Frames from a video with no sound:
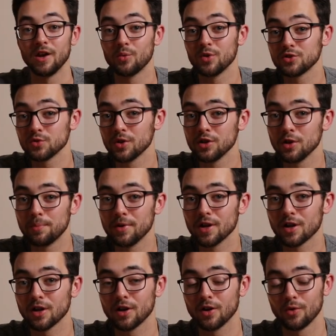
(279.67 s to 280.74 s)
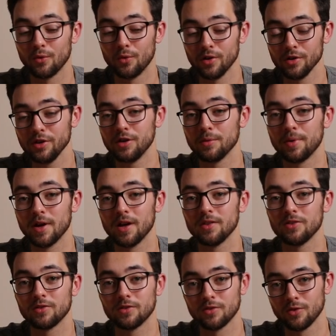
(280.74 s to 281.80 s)
And which one you pick really
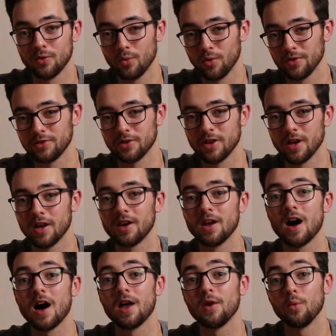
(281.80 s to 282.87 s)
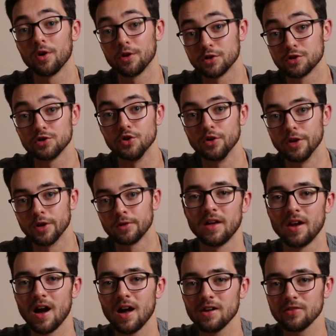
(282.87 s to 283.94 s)
depends, once again, on what you're shooting. And
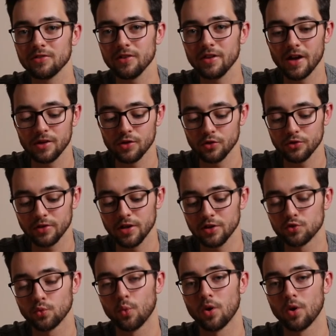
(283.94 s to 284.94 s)
honestly, I use each